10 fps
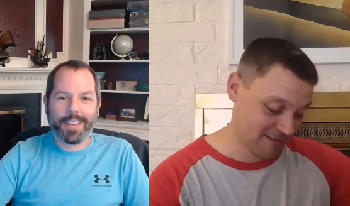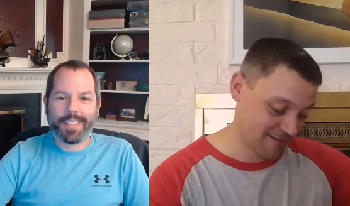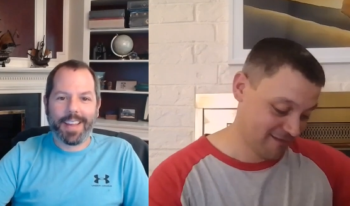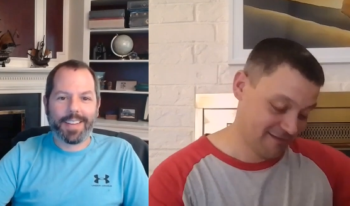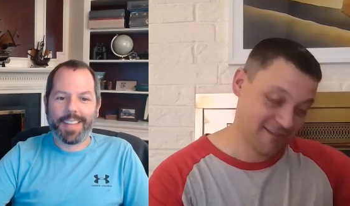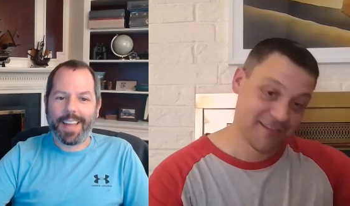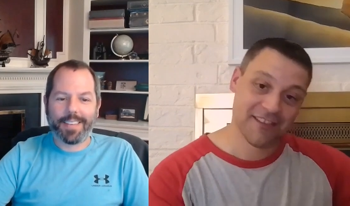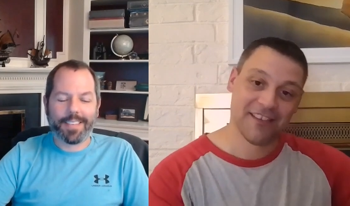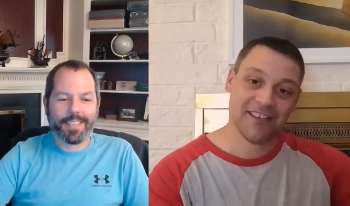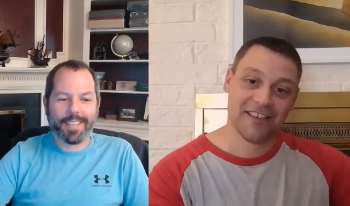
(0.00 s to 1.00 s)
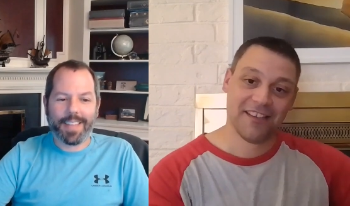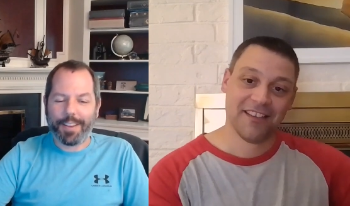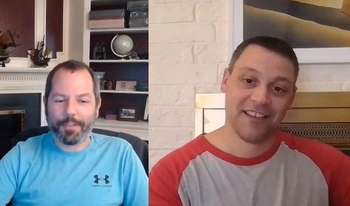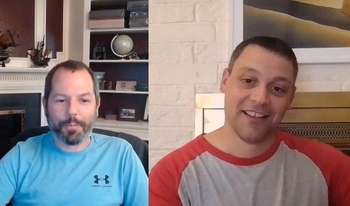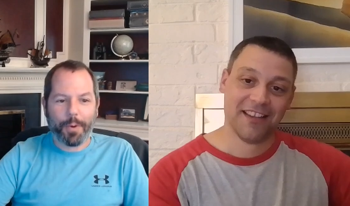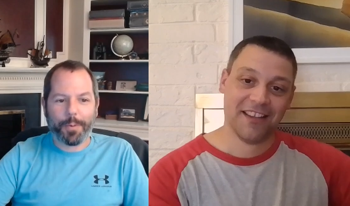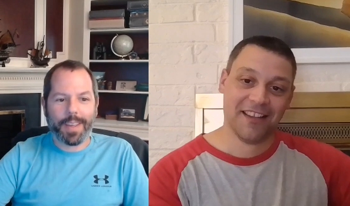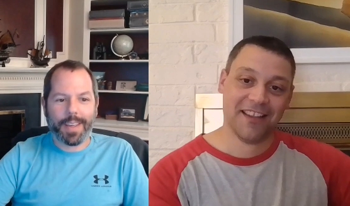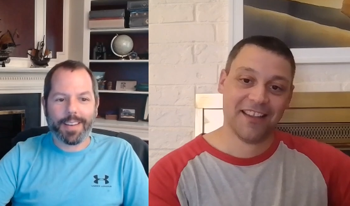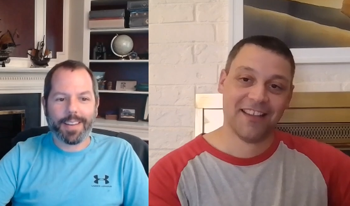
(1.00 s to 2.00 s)
Speaker 1: got us nailed. That is that is what
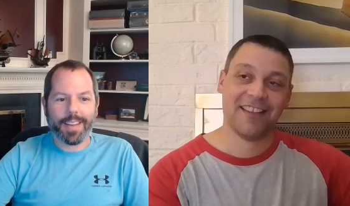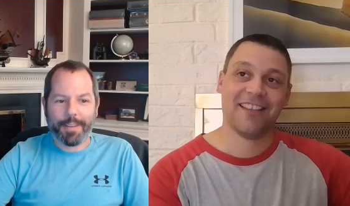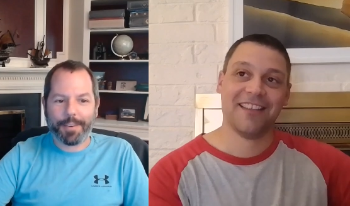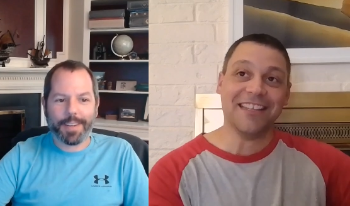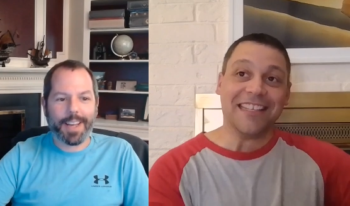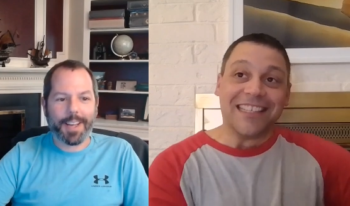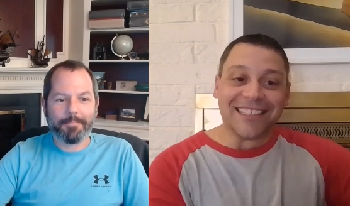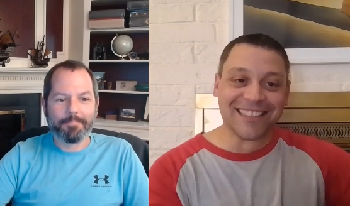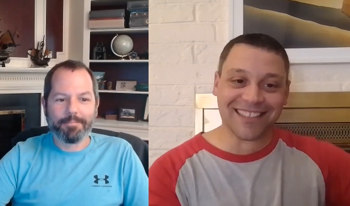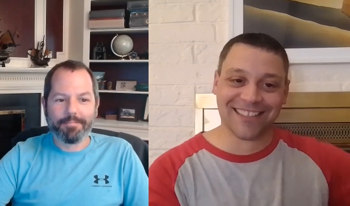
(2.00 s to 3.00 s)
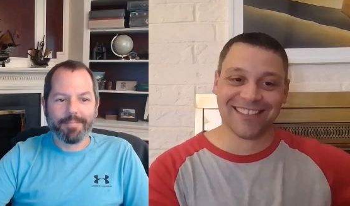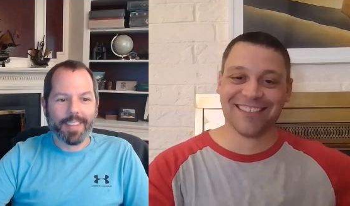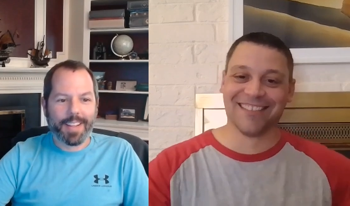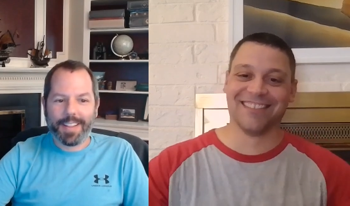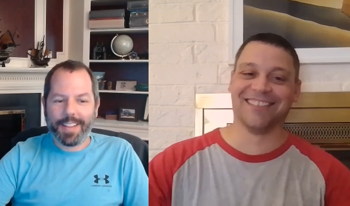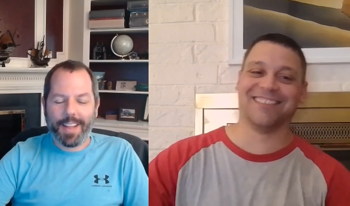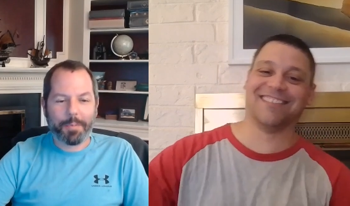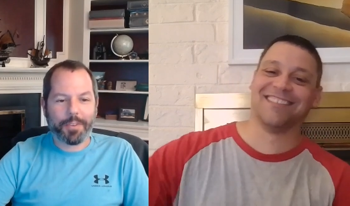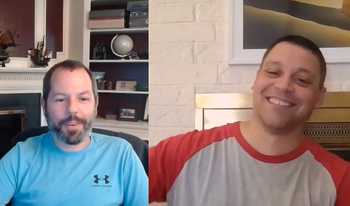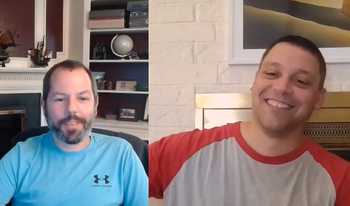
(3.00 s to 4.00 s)
we eat every day.
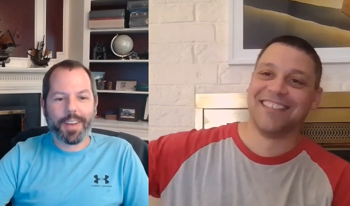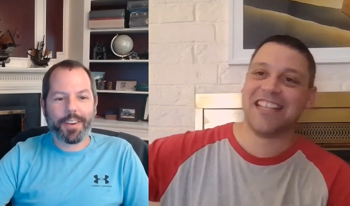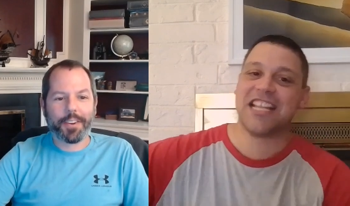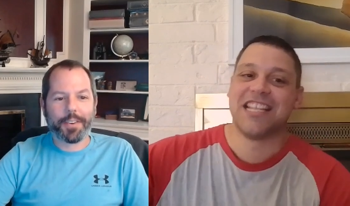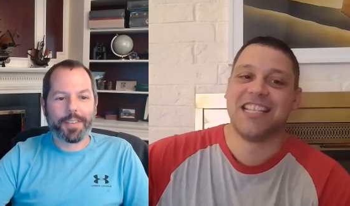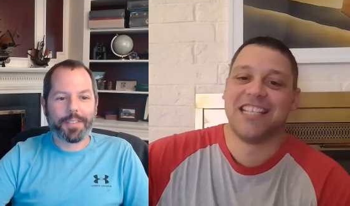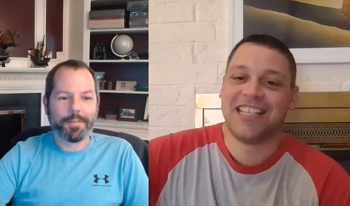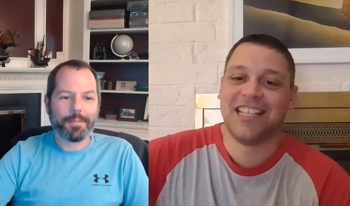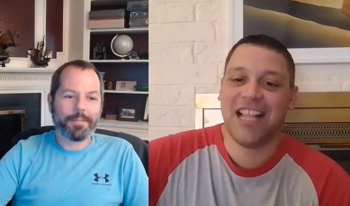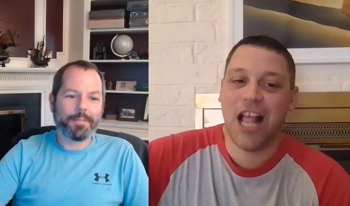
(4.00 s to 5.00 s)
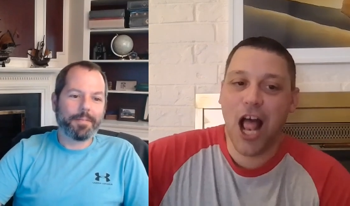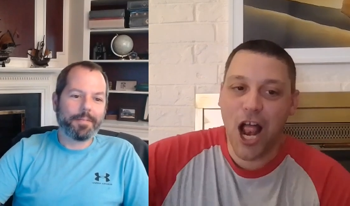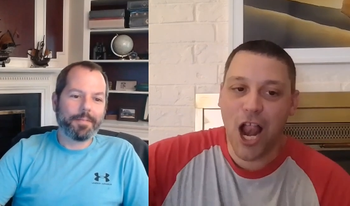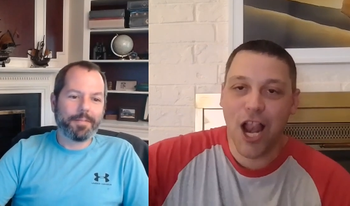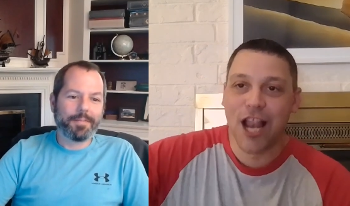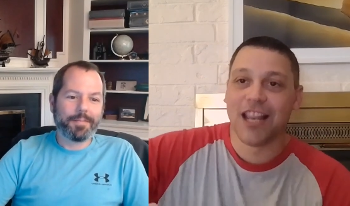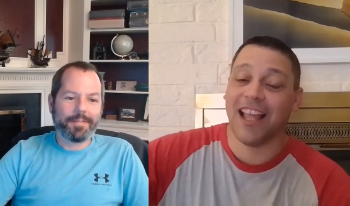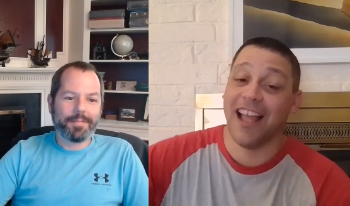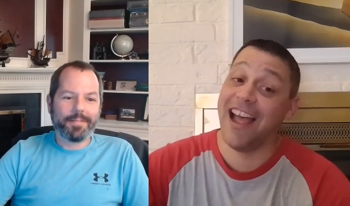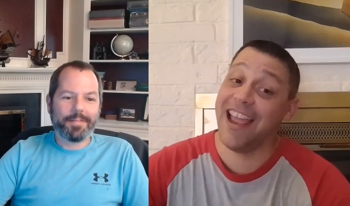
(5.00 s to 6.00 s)
Lobster and cider donuts.
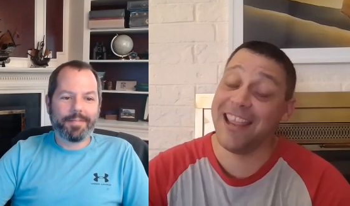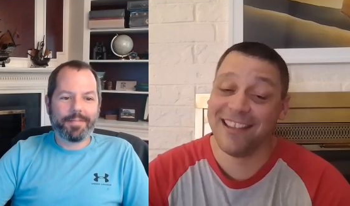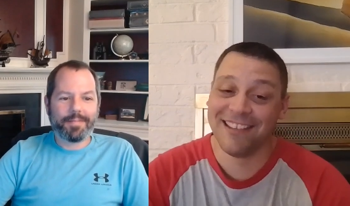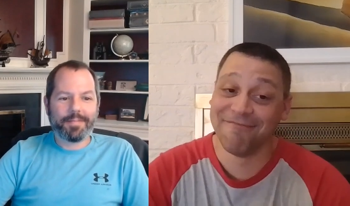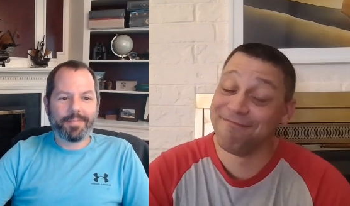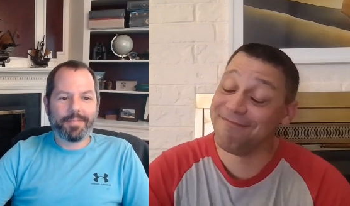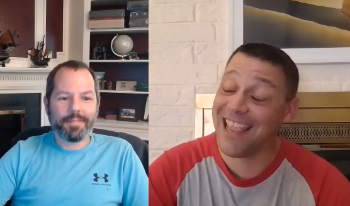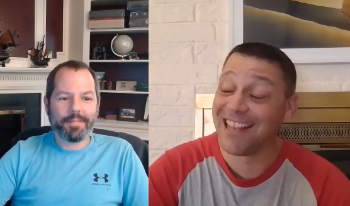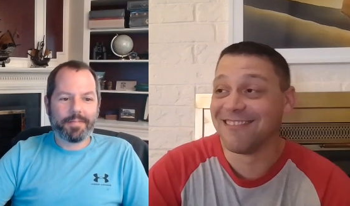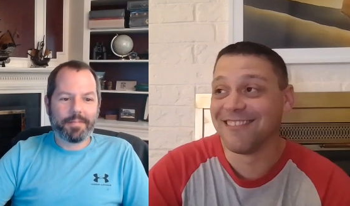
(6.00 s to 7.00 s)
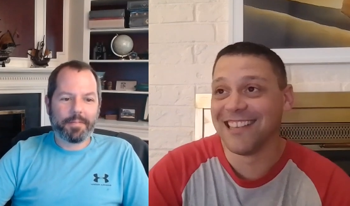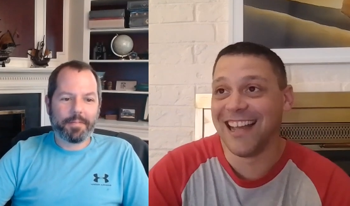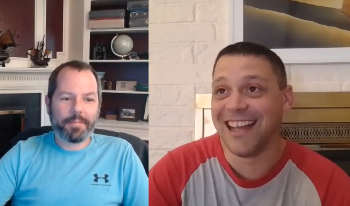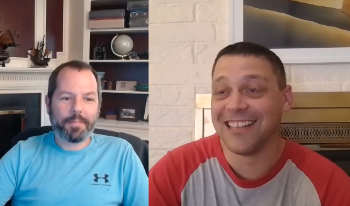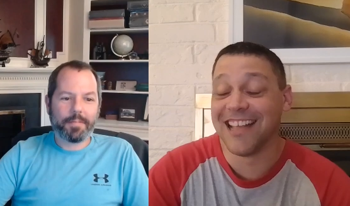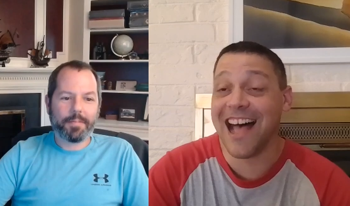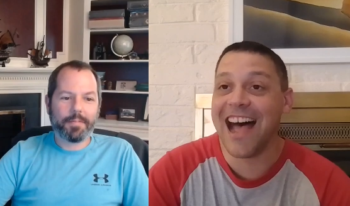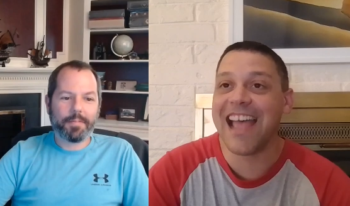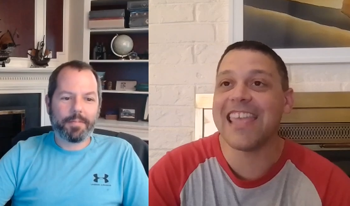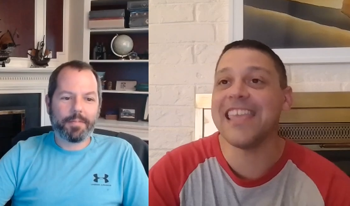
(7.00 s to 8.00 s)
Speaker 2: I man, uh,
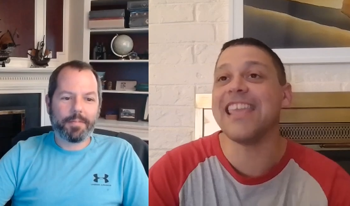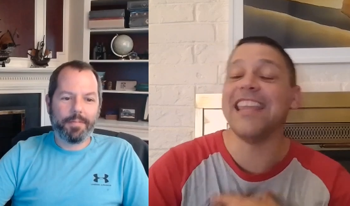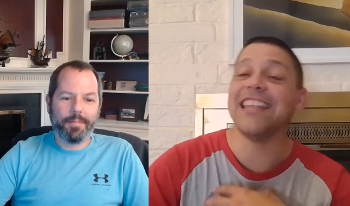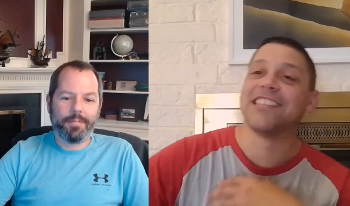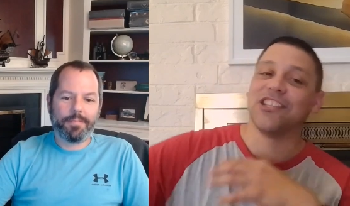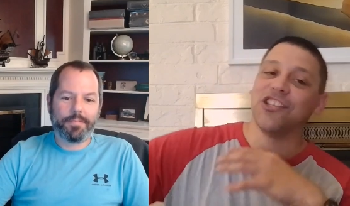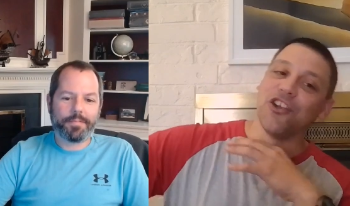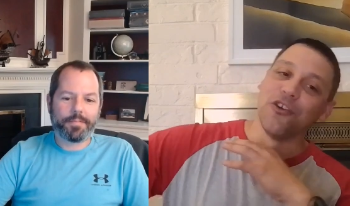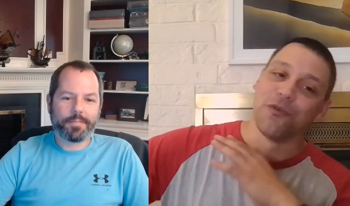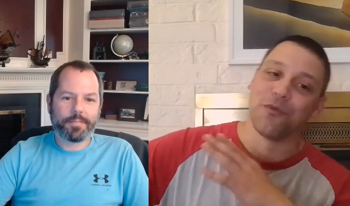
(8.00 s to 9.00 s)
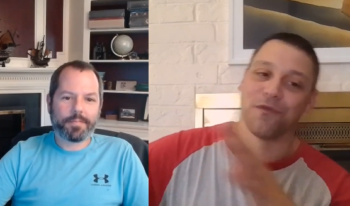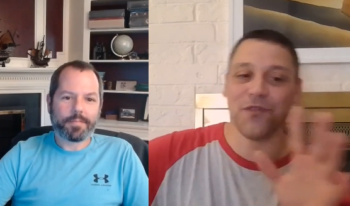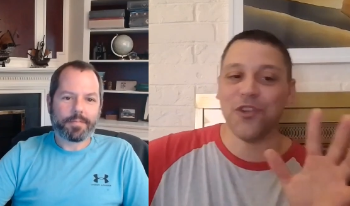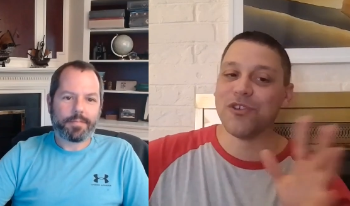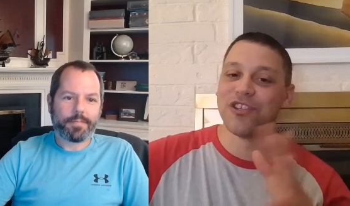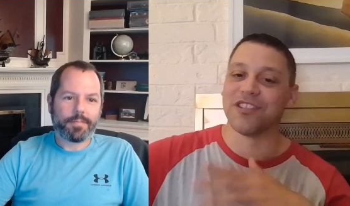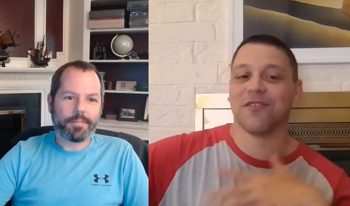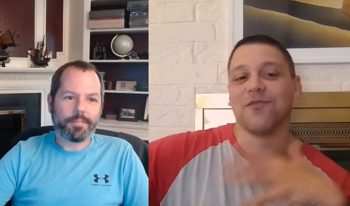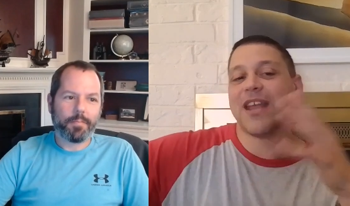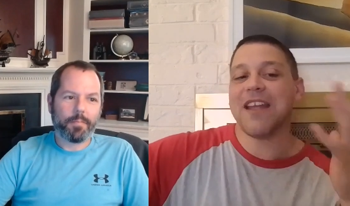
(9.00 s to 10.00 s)
I it is so
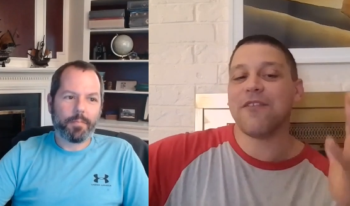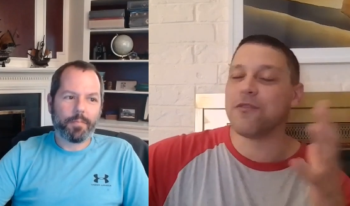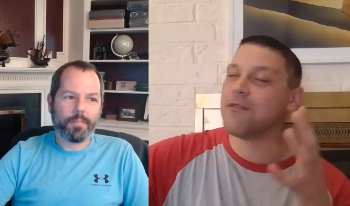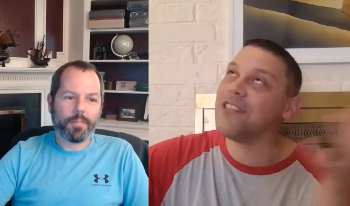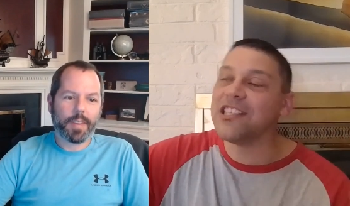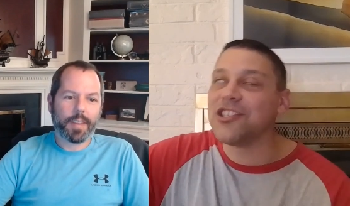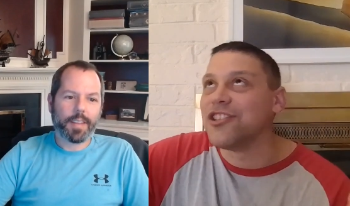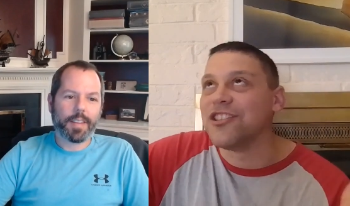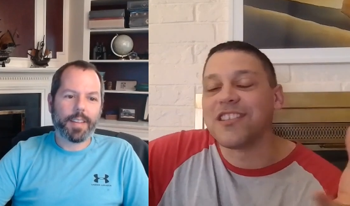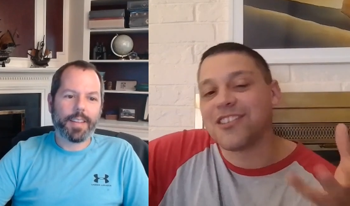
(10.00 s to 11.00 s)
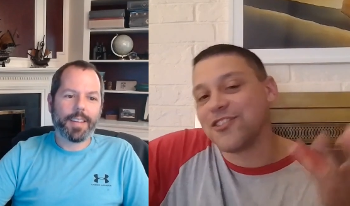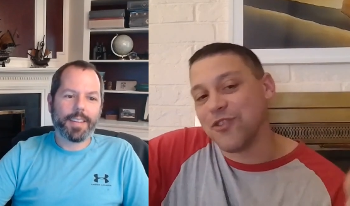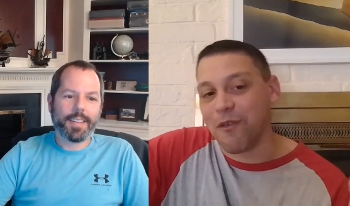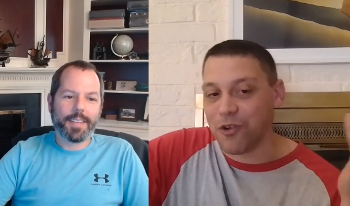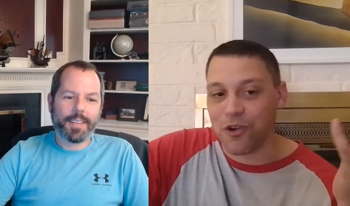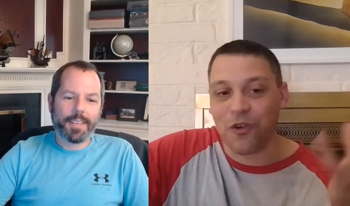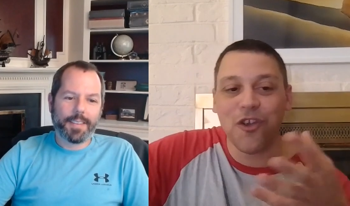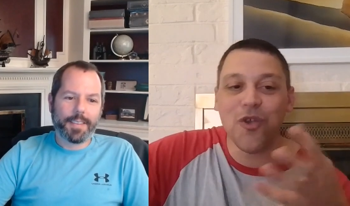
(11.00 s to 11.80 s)
viewers, when listeners, whoever